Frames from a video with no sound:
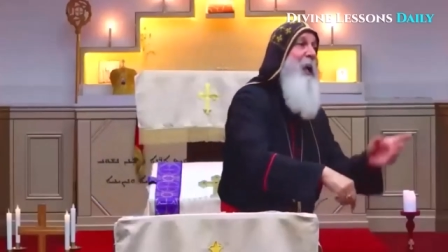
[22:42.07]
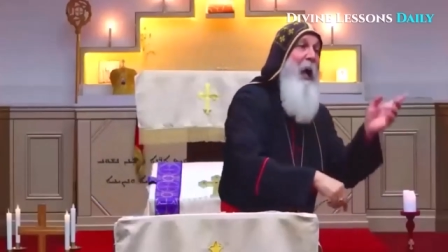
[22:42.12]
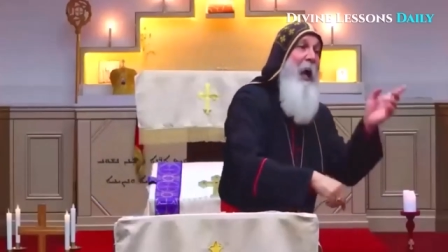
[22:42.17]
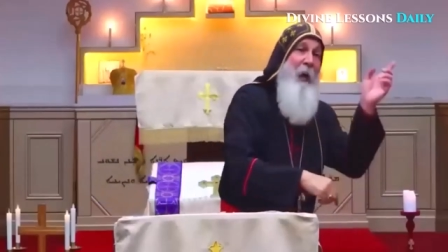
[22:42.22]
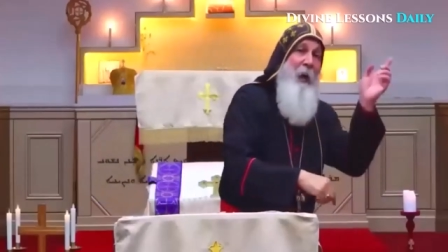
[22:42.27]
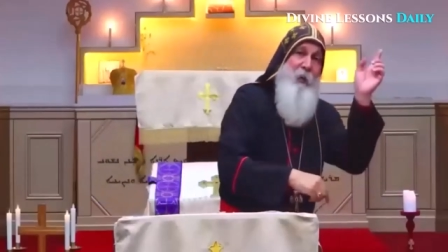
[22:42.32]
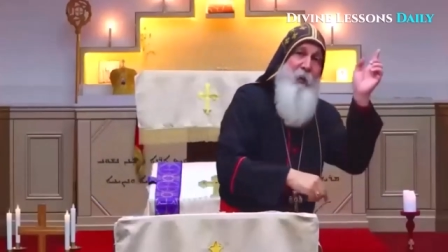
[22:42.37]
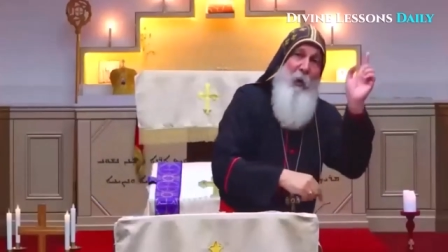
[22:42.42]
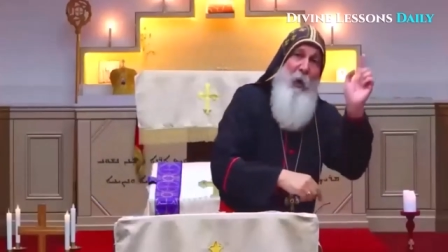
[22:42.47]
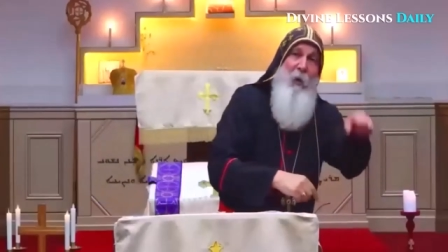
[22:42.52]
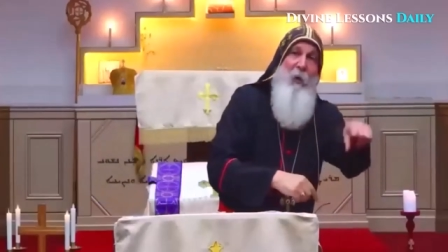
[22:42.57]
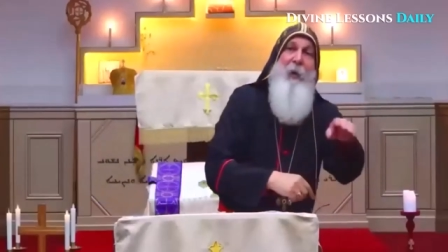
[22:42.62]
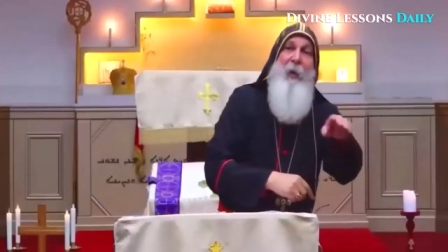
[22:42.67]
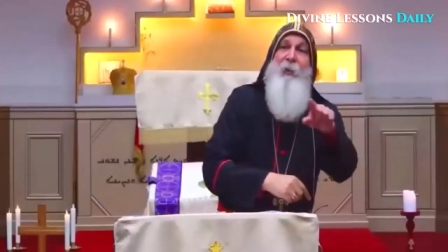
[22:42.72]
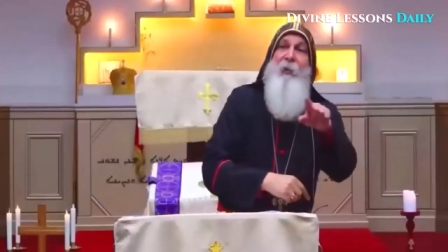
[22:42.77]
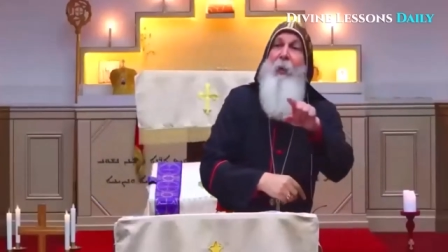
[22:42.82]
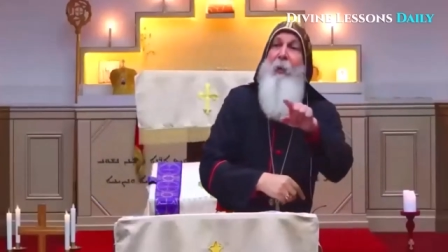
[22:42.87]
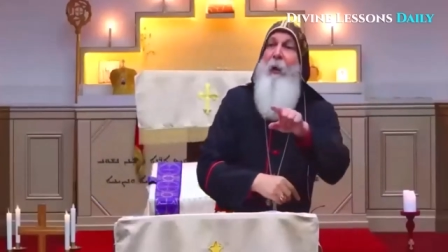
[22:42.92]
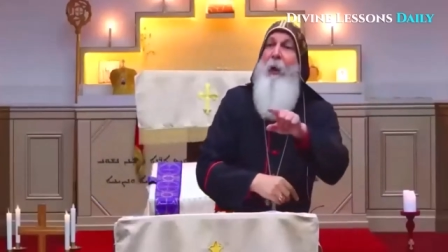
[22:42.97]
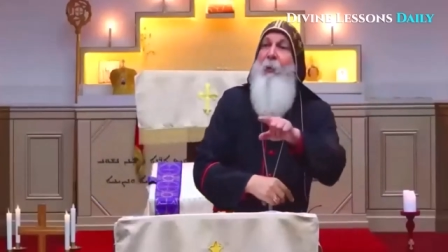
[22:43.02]
And as long
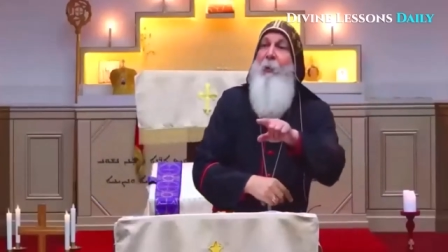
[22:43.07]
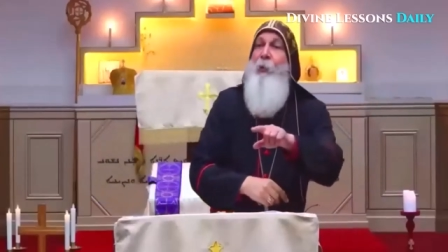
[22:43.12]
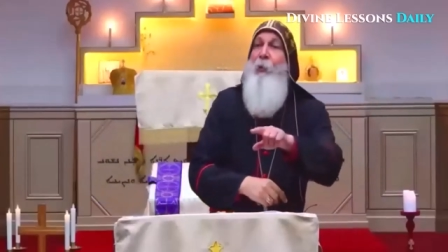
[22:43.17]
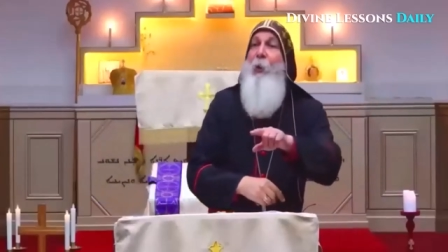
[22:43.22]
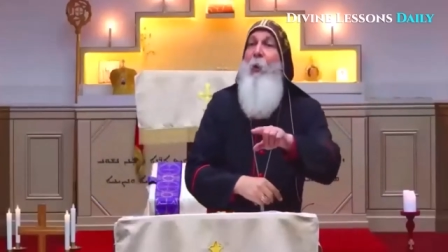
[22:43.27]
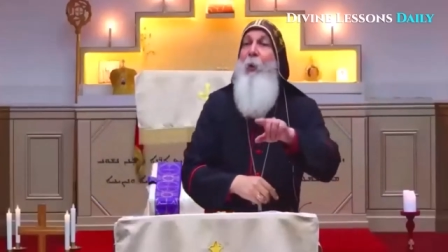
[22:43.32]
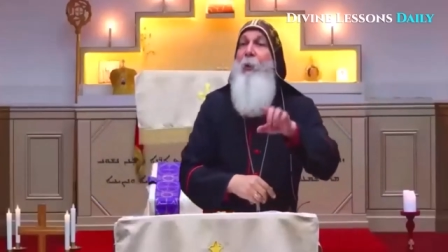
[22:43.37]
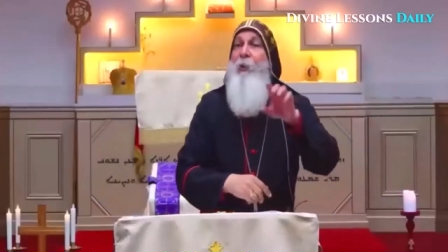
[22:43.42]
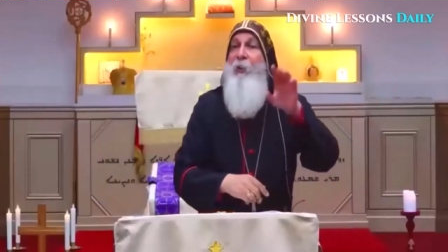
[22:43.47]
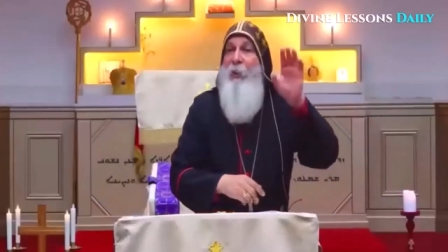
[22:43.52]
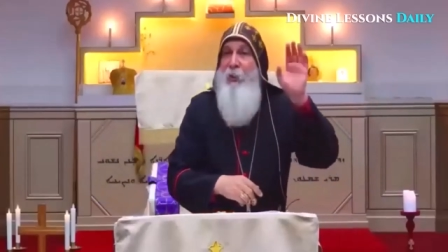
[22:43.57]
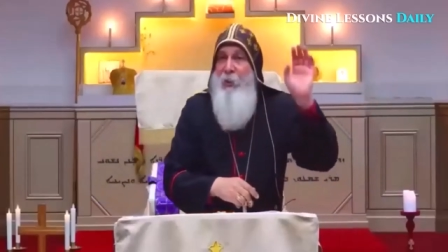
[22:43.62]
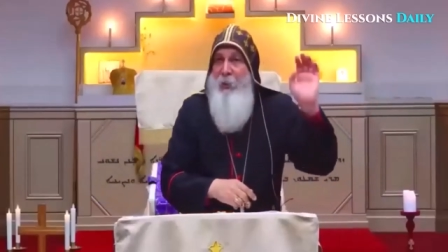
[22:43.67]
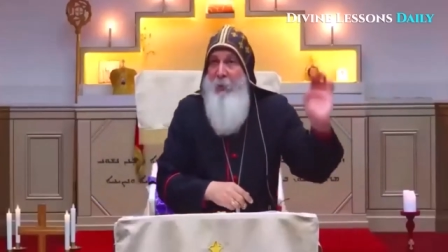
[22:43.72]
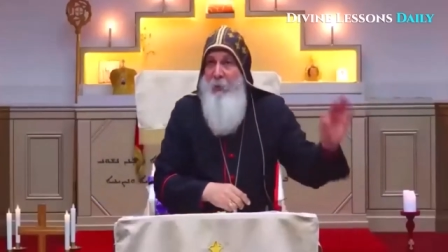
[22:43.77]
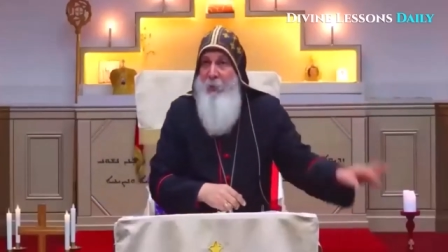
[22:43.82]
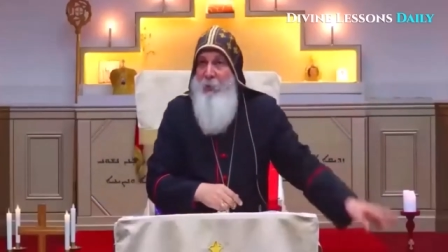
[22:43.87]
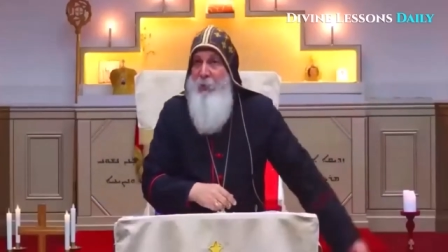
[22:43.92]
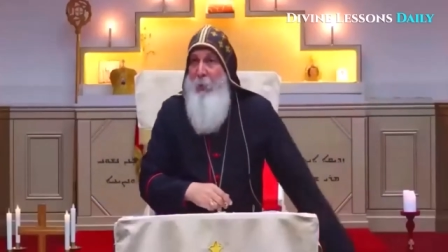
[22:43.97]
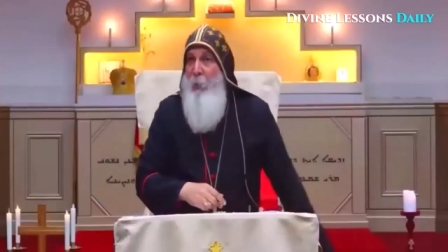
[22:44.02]
as there are choices,
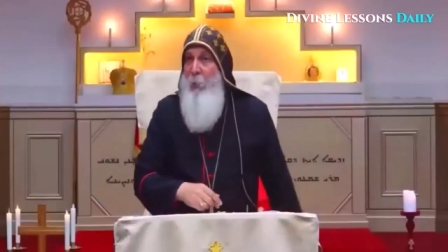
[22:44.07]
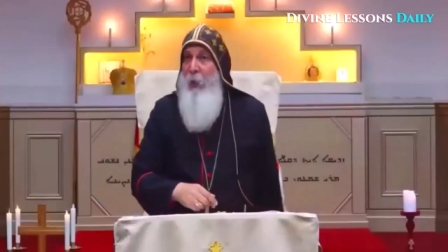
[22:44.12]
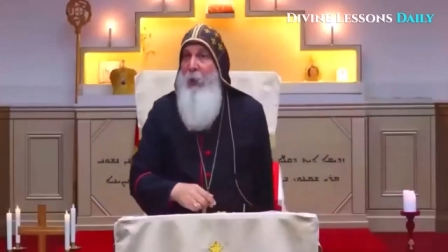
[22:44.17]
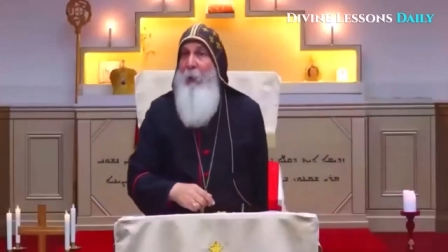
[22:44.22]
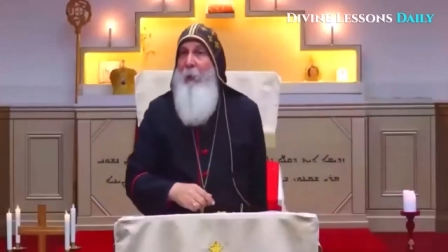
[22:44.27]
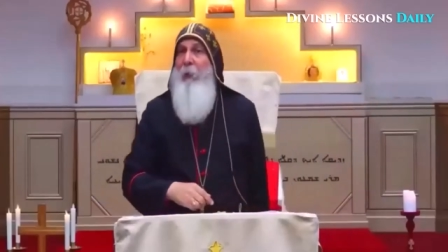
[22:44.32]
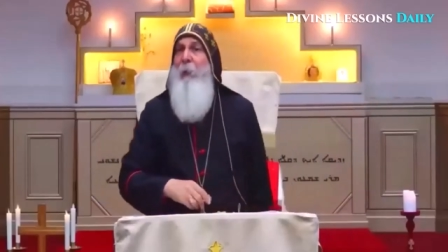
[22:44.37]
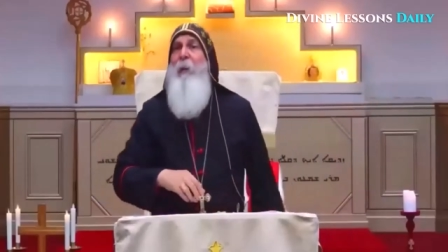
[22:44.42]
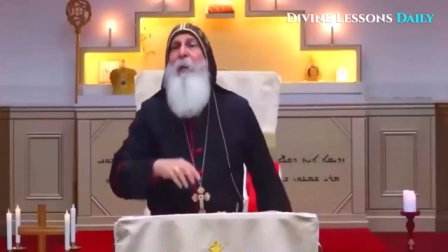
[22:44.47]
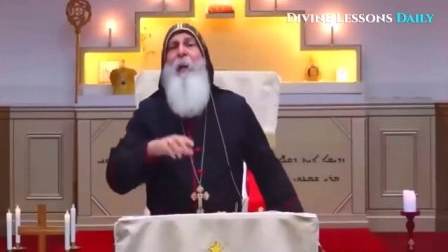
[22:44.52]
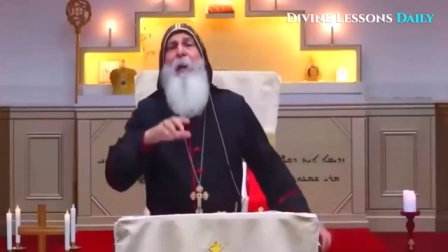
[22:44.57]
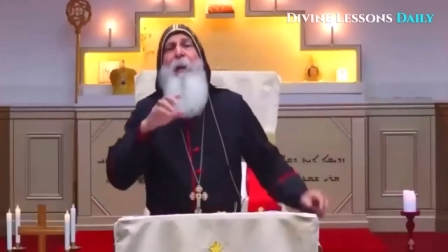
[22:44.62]
there is the will.